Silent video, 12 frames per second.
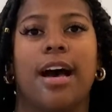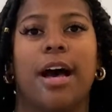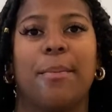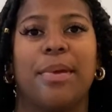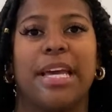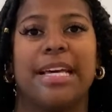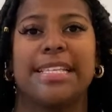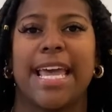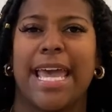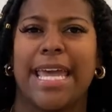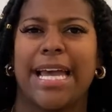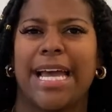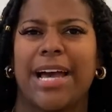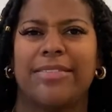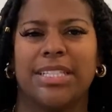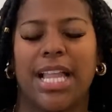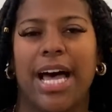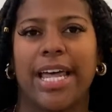because A, I have a
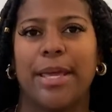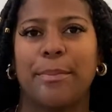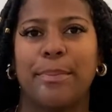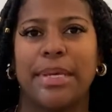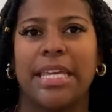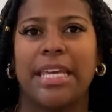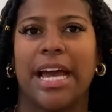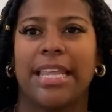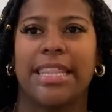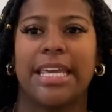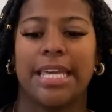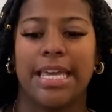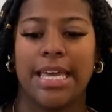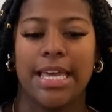lot, and B, I think